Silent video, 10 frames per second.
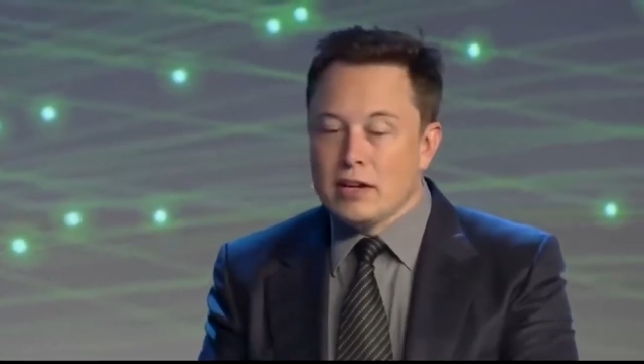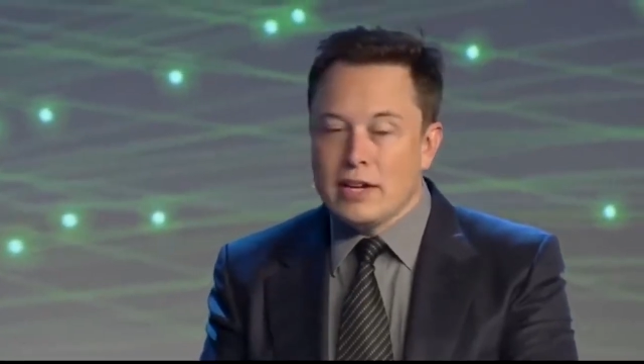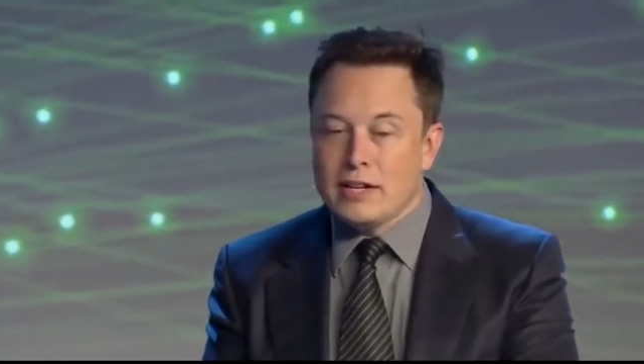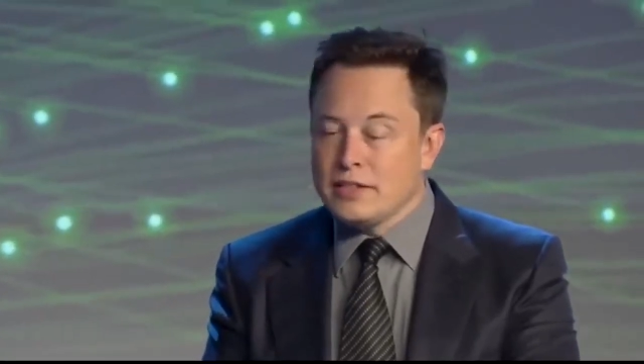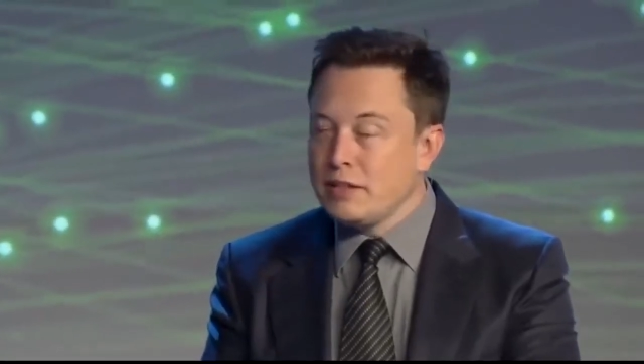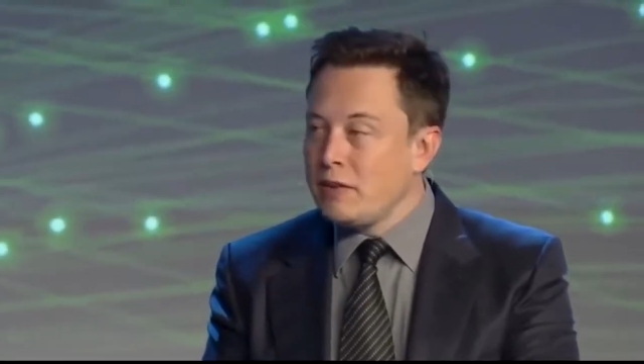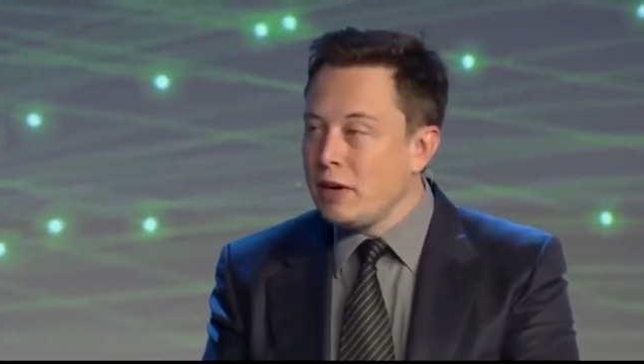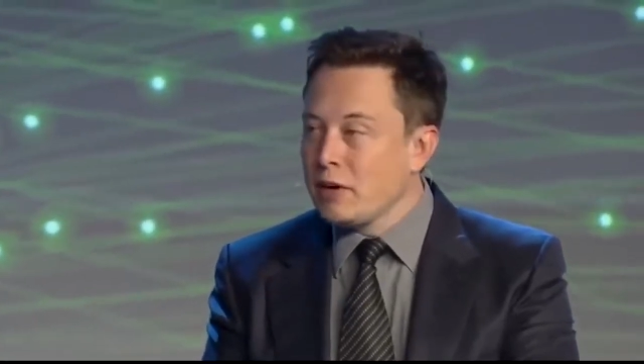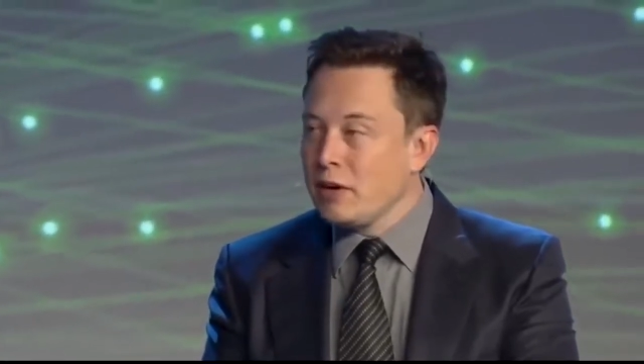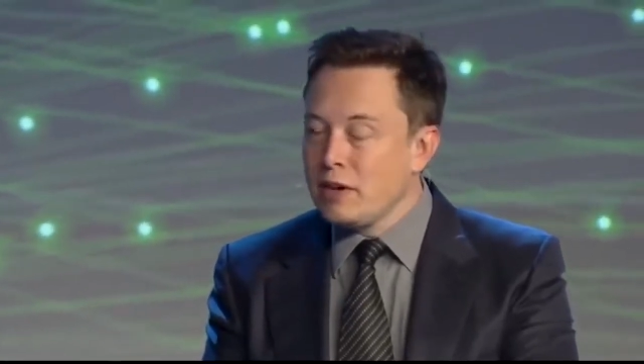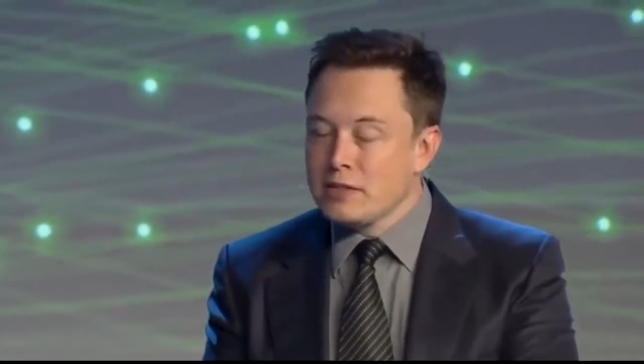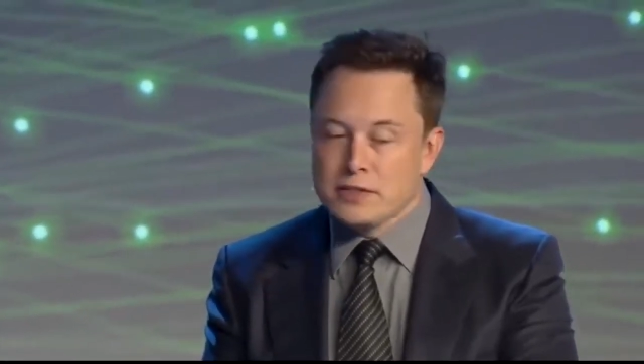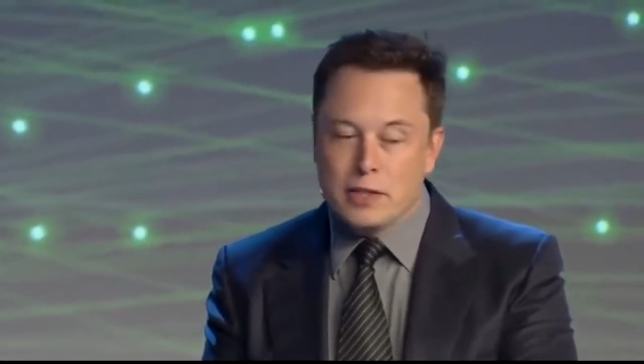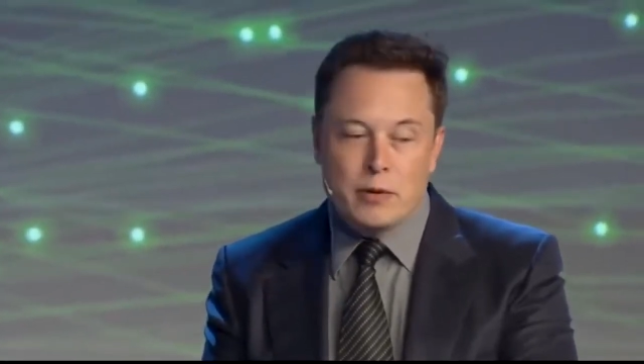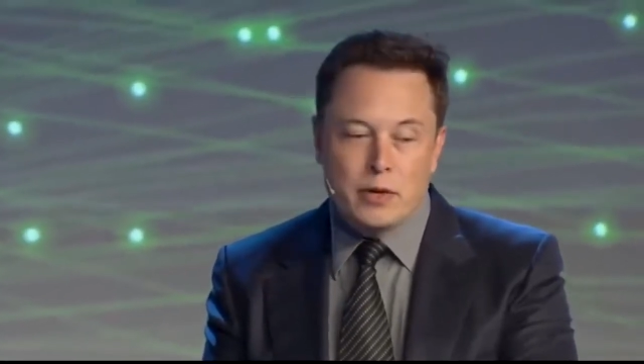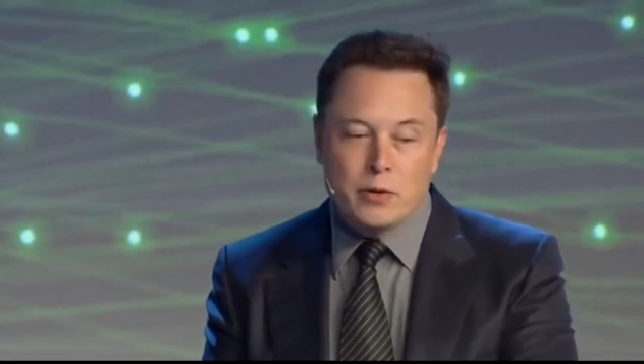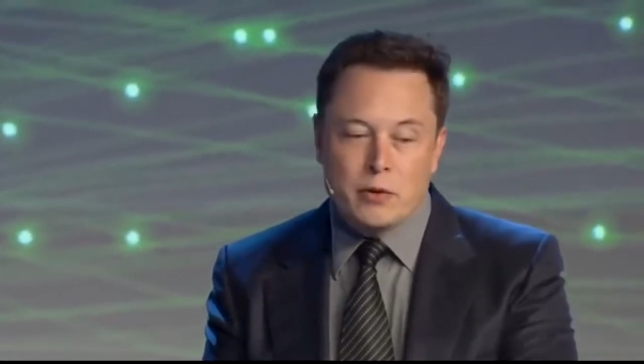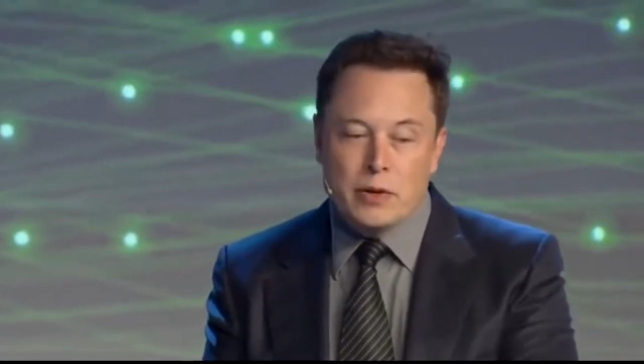on gasoline powered cars the same way look,